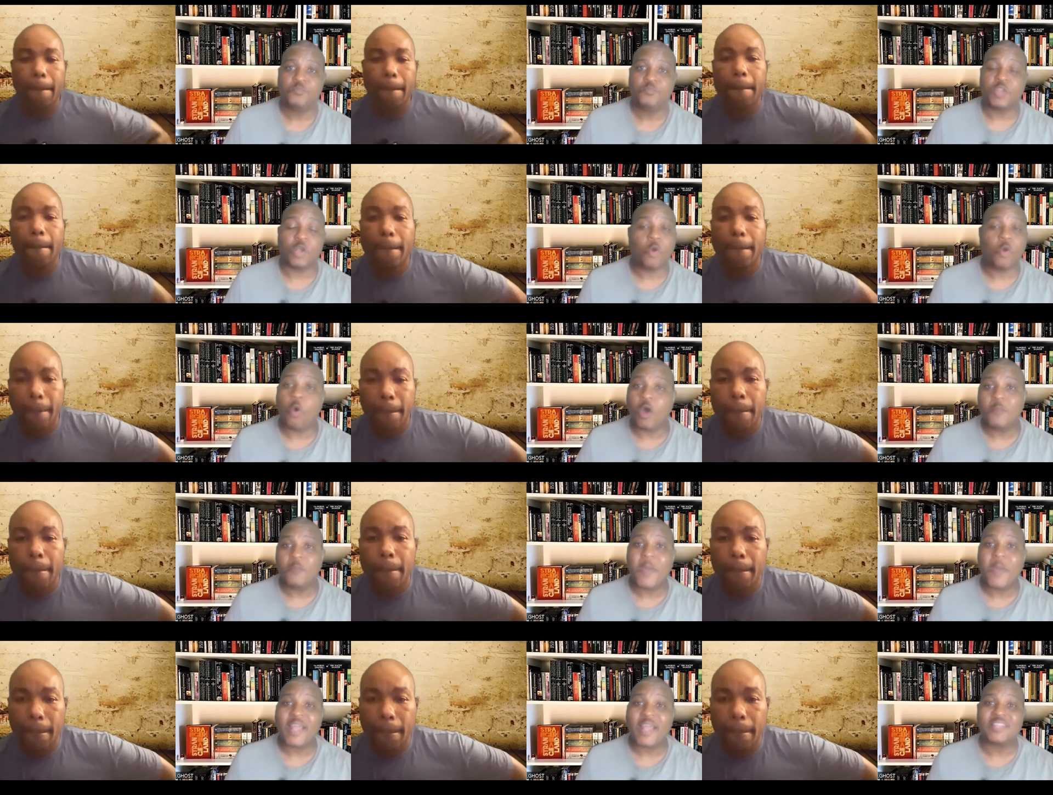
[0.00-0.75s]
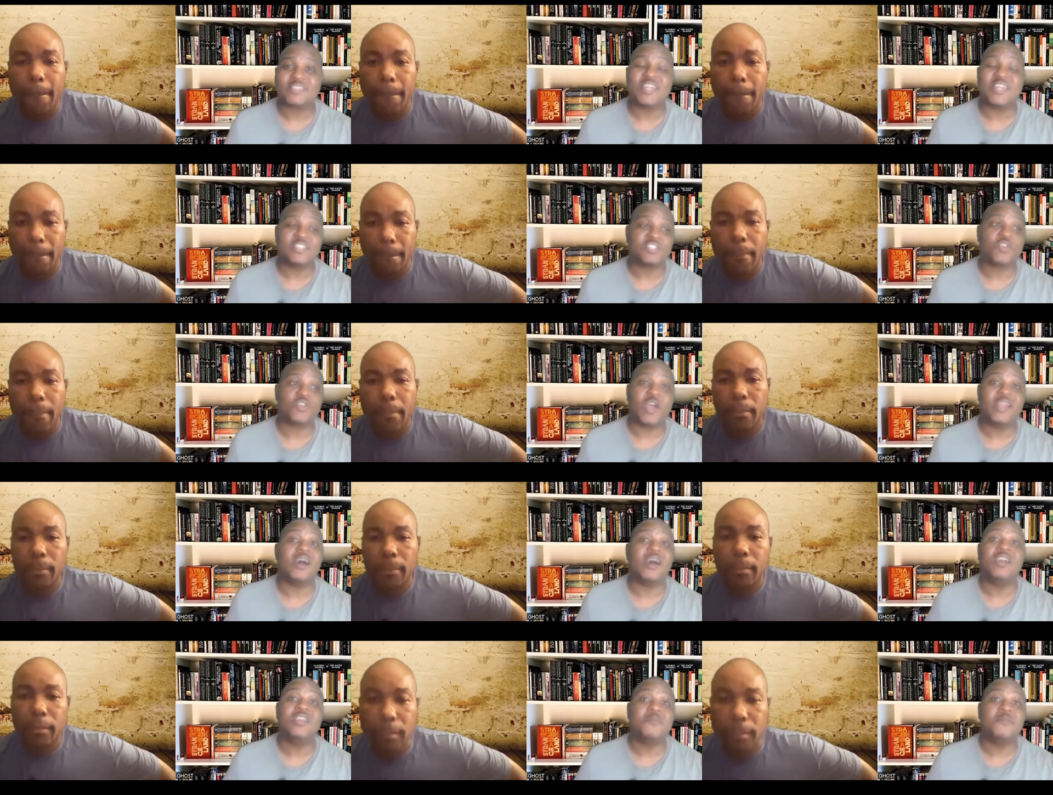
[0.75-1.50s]
Speaker 1: The quarterback is not
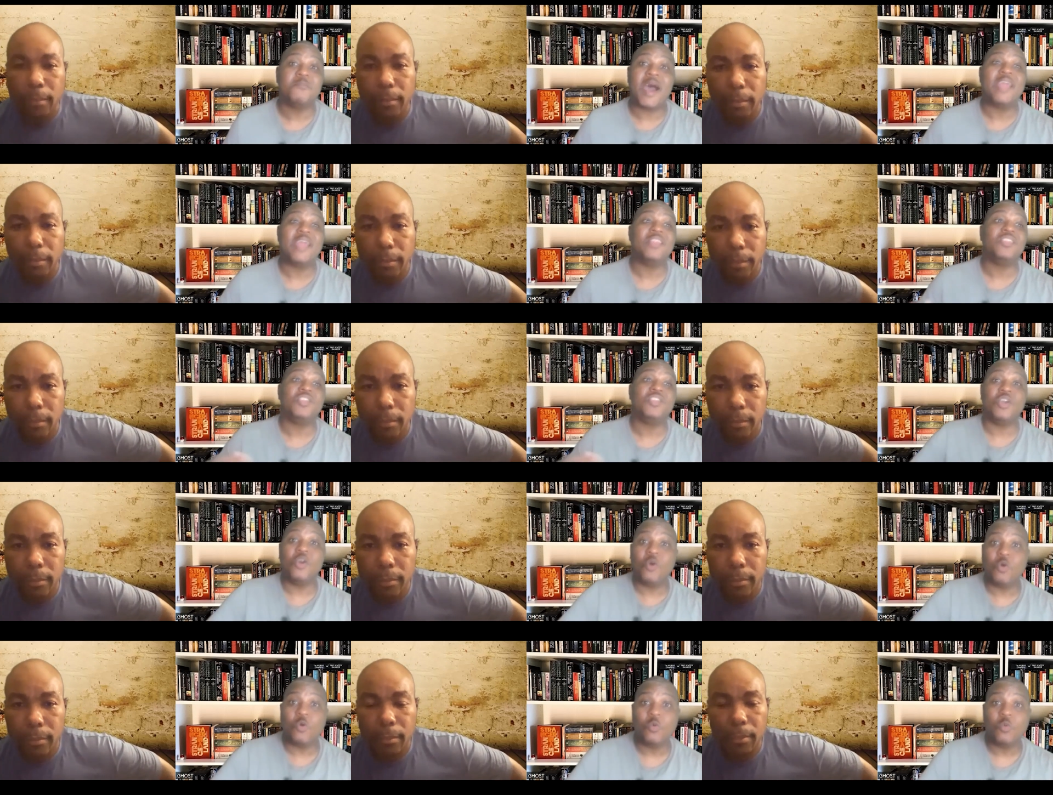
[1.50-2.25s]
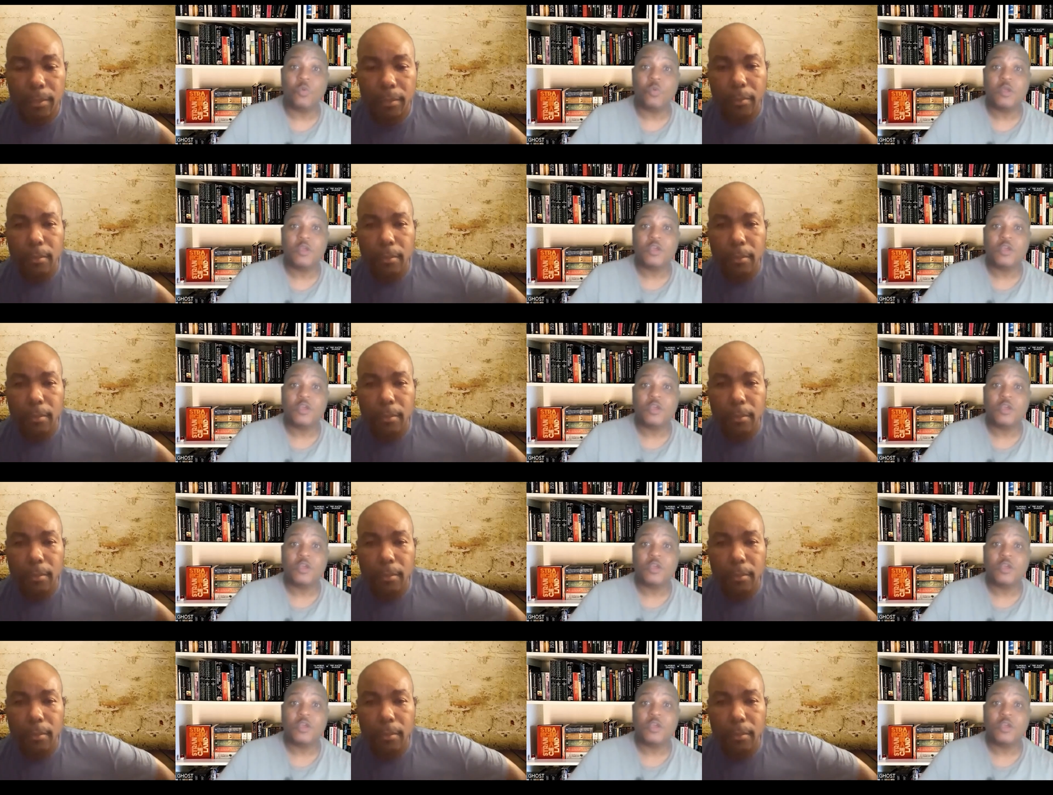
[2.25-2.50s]
trying to undermine you.